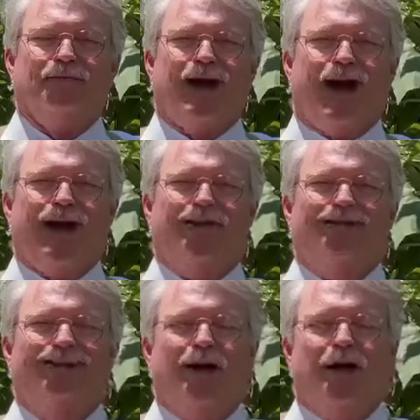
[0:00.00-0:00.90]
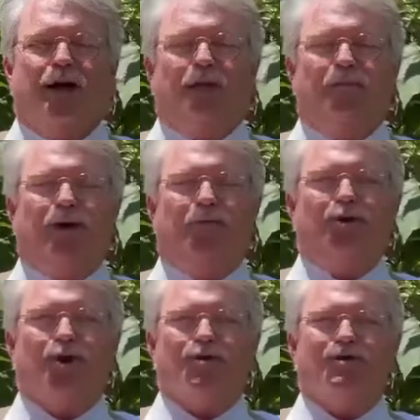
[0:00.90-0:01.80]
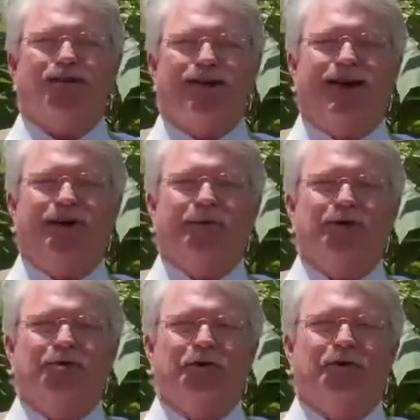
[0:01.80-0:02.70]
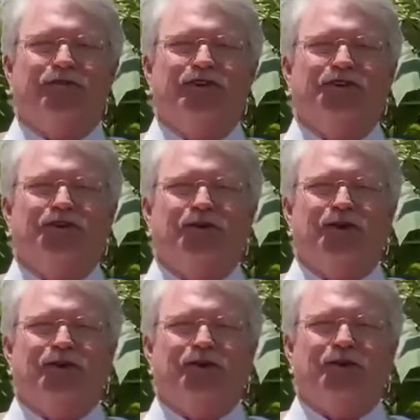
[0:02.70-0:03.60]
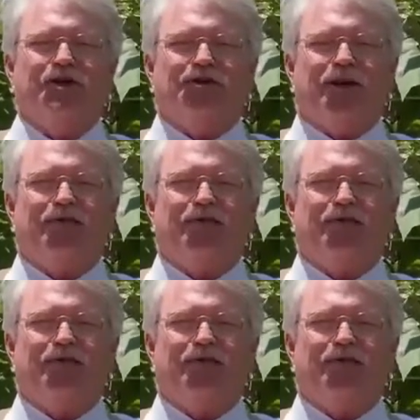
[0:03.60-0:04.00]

Hi, I'm Bob Carter. I am a criminal defense attorney in the great state